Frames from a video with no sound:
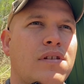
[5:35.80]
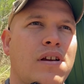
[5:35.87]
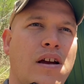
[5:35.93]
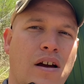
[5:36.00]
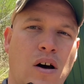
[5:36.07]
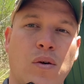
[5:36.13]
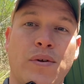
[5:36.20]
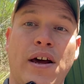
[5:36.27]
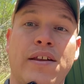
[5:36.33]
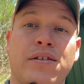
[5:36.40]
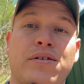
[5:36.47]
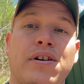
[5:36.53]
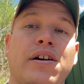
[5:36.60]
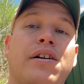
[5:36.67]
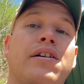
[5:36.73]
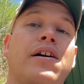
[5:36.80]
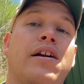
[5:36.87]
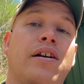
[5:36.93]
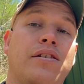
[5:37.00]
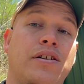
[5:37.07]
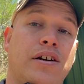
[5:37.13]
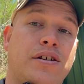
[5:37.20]
Hold down the trigger and
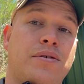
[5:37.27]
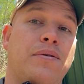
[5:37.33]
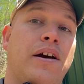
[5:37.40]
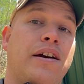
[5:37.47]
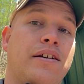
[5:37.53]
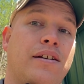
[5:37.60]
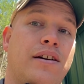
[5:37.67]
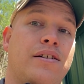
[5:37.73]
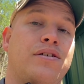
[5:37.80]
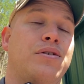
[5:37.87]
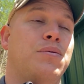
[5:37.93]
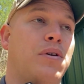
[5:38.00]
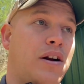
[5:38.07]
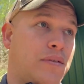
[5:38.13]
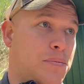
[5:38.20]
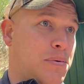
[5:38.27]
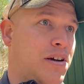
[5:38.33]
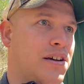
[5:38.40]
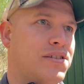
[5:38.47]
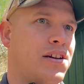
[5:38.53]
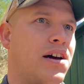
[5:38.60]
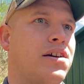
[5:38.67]
adjust your regulator to whatever
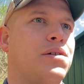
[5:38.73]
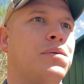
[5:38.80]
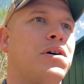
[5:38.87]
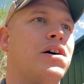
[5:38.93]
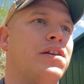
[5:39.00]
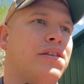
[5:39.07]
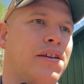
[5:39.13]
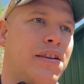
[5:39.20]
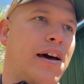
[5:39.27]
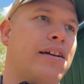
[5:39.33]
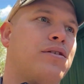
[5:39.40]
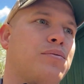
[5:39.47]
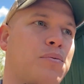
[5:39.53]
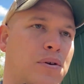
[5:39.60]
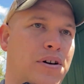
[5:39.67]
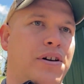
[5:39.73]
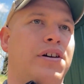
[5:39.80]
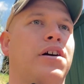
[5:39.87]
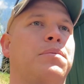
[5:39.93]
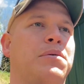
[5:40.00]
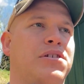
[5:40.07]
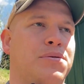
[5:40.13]
PSI you want, and then that's where you're
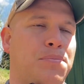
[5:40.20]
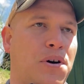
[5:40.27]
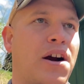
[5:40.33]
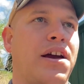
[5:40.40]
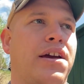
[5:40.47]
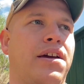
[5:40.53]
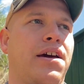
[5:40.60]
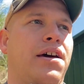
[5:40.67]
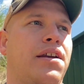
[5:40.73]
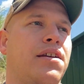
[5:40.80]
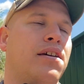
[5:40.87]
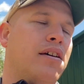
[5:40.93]
going to be spraying at.